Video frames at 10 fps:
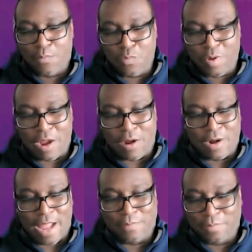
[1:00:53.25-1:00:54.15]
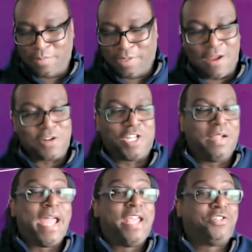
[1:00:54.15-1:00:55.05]
We are launching
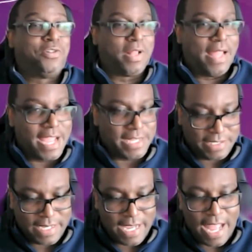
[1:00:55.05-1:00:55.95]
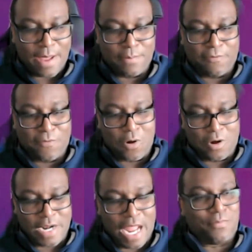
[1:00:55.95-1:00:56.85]
a masterclass
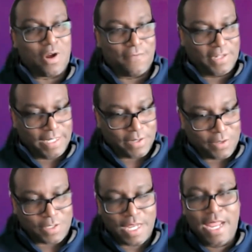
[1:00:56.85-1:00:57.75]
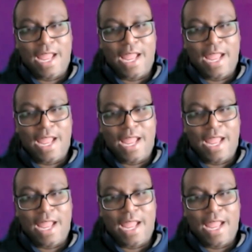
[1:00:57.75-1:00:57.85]
for nonprofit leaders